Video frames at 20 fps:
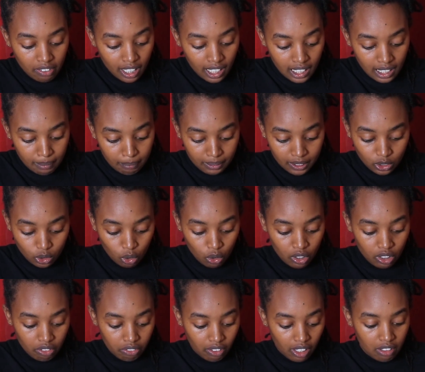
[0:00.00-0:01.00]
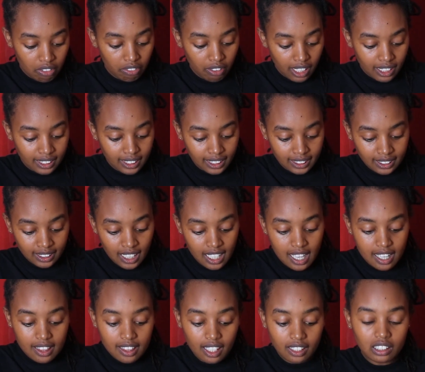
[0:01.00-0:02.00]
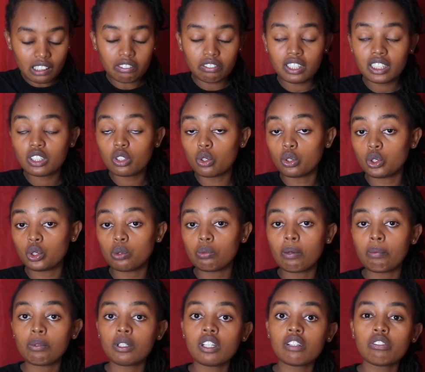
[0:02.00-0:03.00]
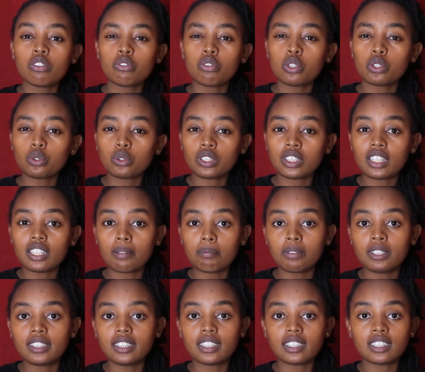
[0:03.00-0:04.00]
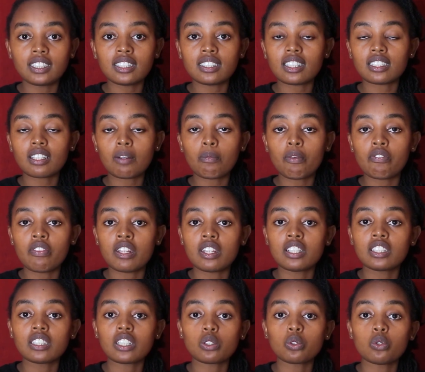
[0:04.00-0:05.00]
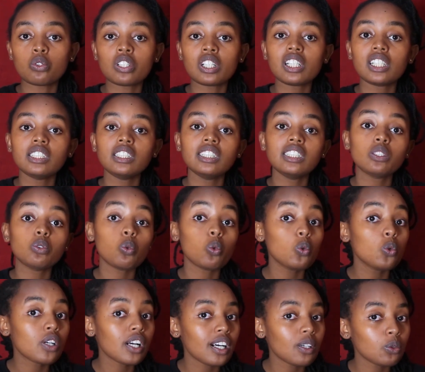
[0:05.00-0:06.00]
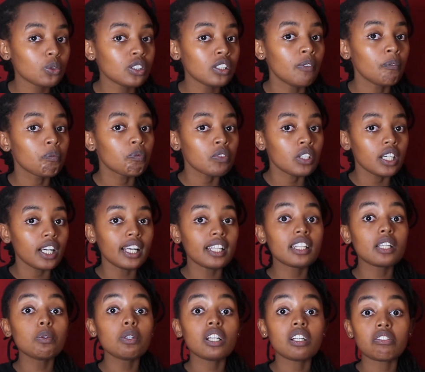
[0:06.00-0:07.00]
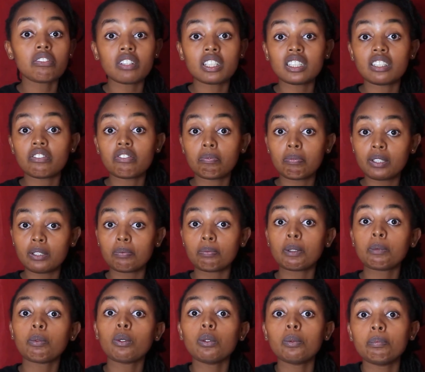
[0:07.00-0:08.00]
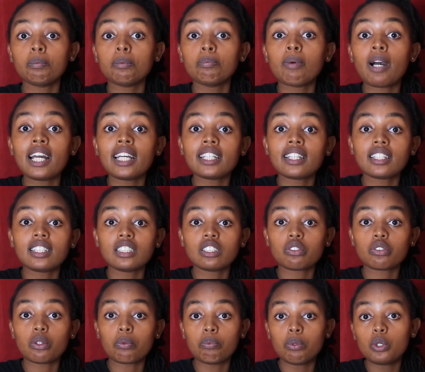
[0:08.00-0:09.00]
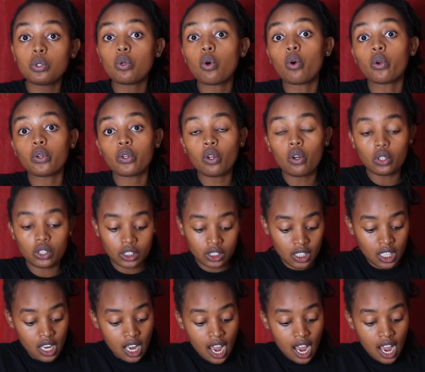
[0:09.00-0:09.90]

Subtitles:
elements, or the 5 factors that affect consumer behavior. If you want to start a business, these are some of the things that you really need to look out, and they will affect if people will be buying things from you or not.